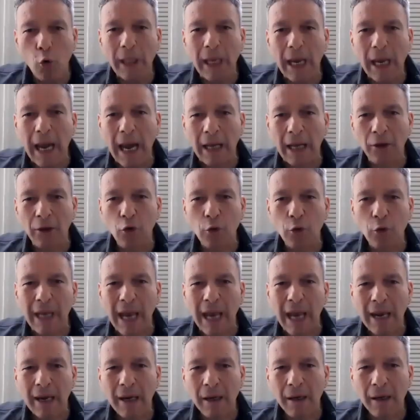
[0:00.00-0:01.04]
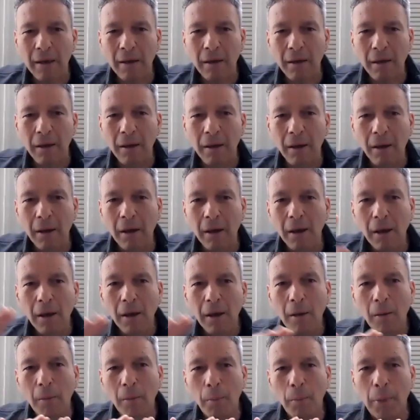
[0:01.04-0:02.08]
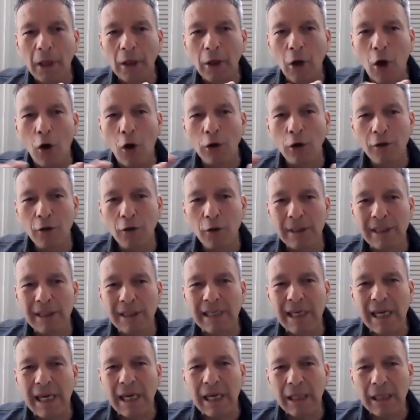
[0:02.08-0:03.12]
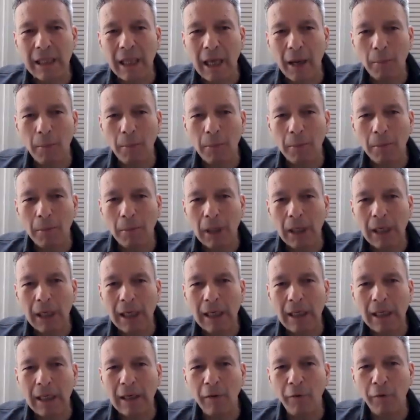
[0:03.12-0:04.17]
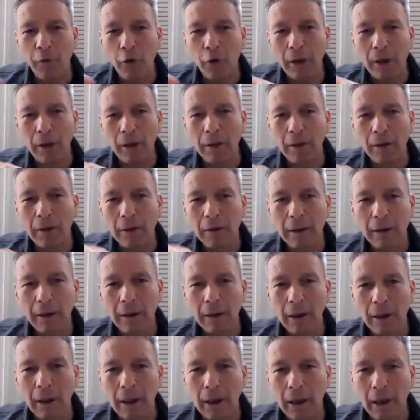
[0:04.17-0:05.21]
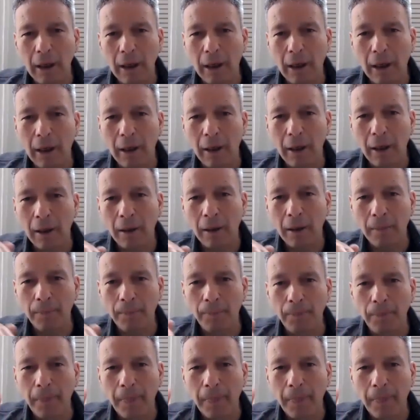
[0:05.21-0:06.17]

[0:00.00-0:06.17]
they are today, but also seeing them in different times